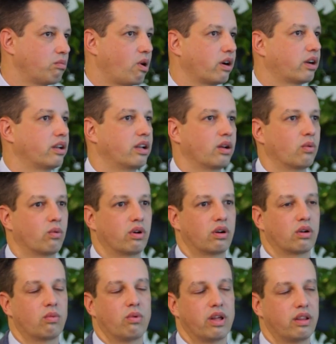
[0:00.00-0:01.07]
marketing
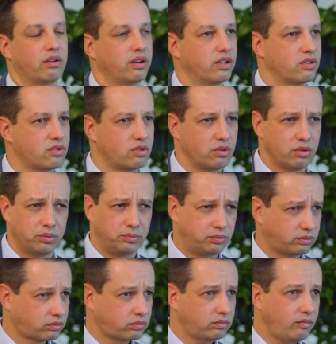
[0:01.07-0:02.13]
work, whether it's to
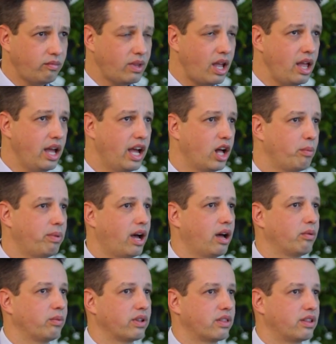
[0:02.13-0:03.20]
help
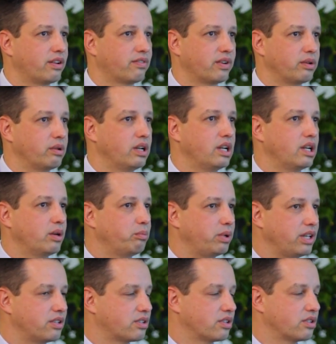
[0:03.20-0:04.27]
out with different
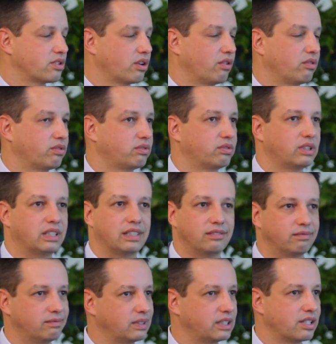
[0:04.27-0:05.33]
pieces of
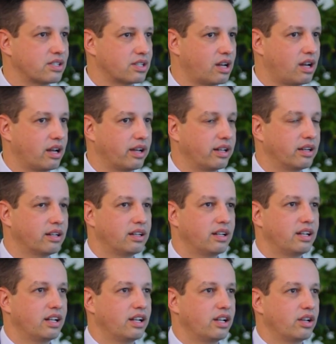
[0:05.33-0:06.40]
design.
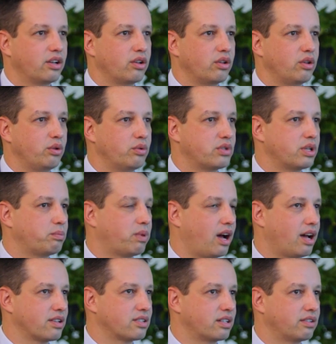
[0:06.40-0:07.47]
Use it
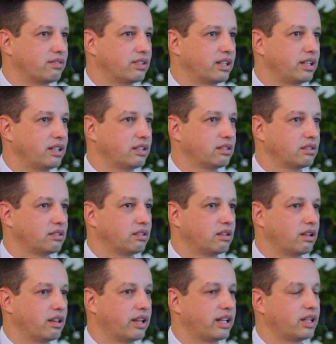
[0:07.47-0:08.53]
positively,
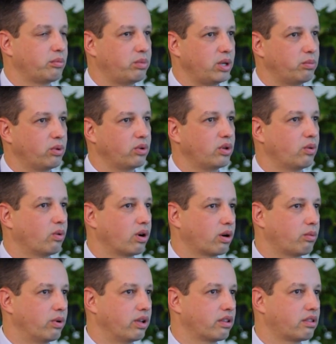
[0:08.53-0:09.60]
let the people you
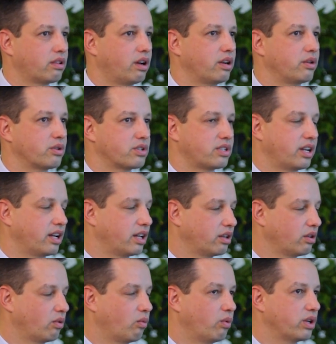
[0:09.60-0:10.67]
work with
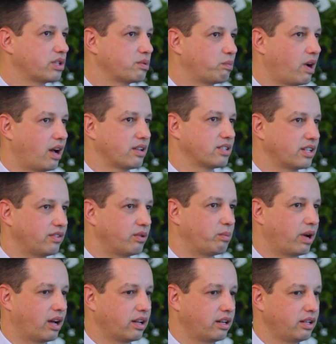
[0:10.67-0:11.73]
understand what's positive
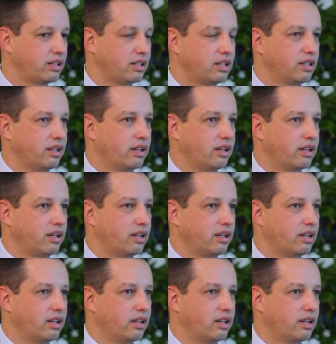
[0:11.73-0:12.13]
about it,